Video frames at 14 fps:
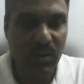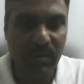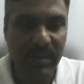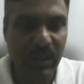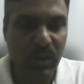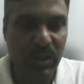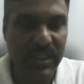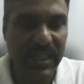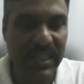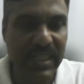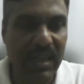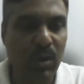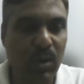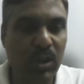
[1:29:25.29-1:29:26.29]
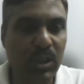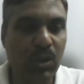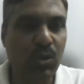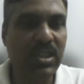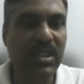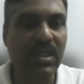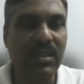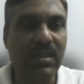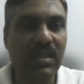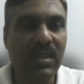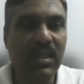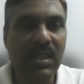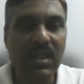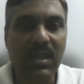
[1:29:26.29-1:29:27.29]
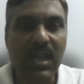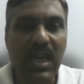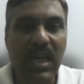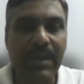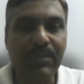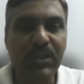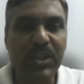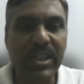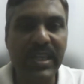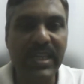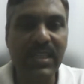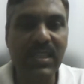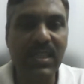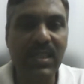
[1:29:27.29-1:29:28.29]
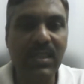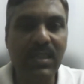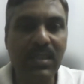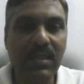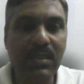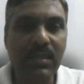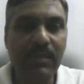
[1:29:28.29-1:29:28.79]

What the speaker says: when you're thinking about the question, I'm sharing the